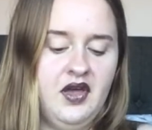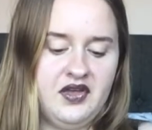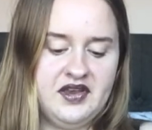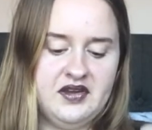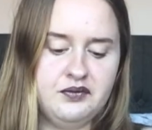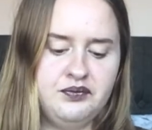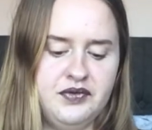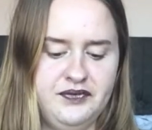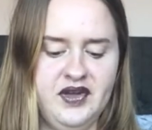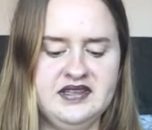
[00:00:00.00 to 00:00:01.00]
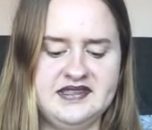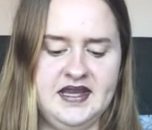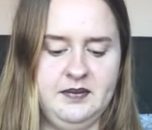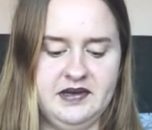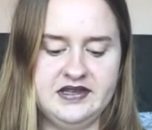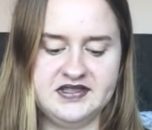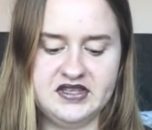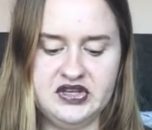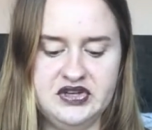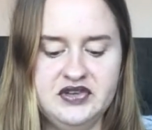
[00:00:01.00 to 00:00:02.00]
Okay, now the first tip is
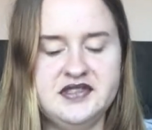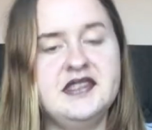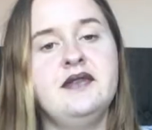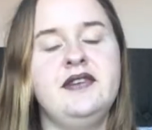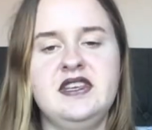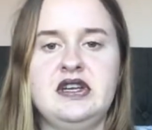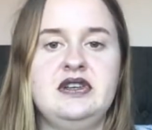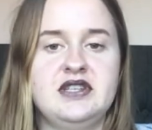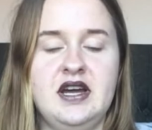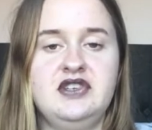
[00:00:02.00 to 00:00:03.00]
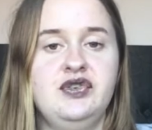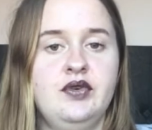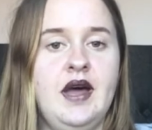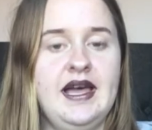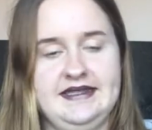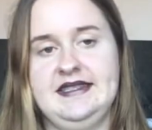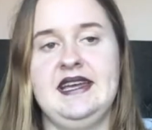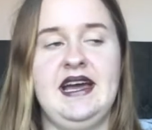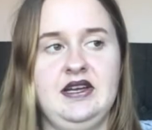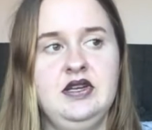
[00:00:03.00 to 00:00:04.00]
use the video title as a
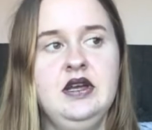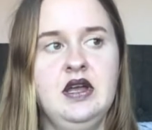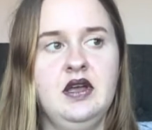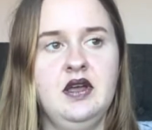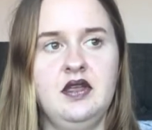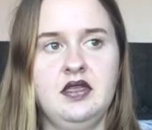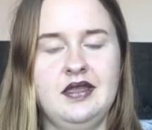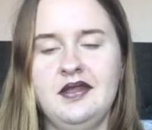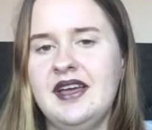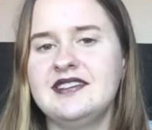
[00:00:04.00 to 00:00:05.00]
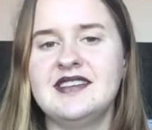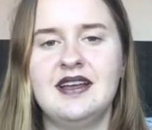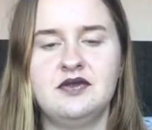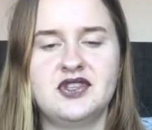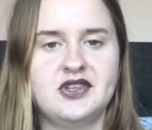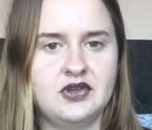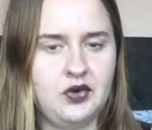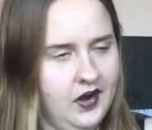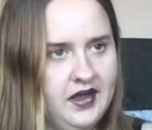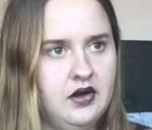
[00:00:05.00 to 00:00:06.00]
tag. Now that sounds
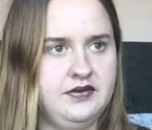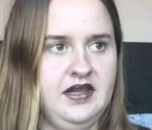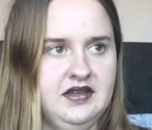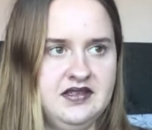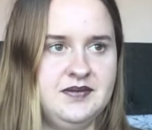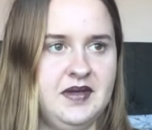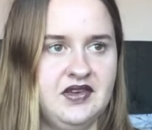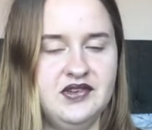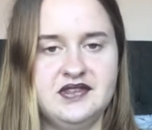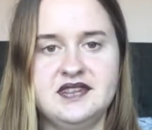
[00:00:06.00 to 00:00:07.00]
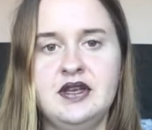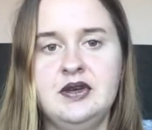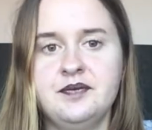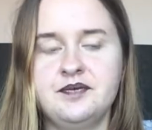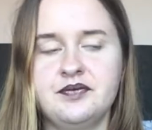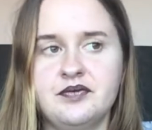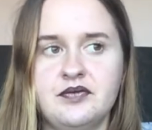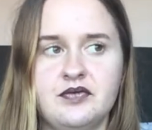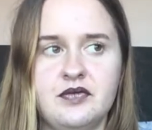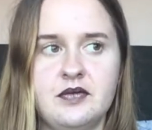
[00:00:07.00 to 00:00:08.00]
quite obvious because
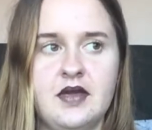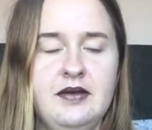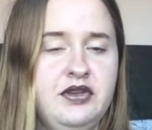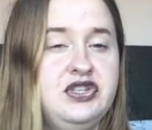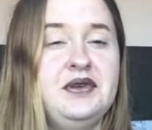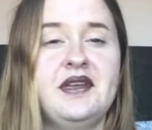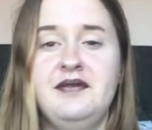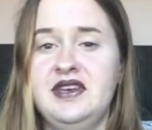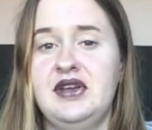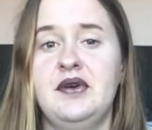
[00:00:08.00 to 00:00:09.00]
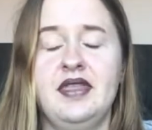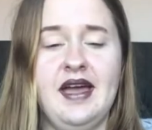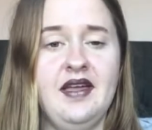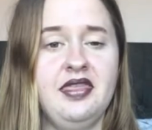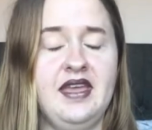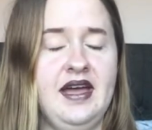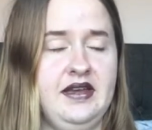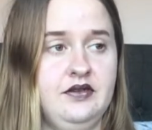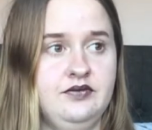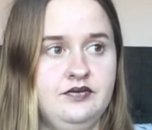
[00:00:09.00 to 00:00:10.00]
if you're doing a video on that,
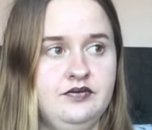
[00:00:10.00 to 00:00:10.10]
then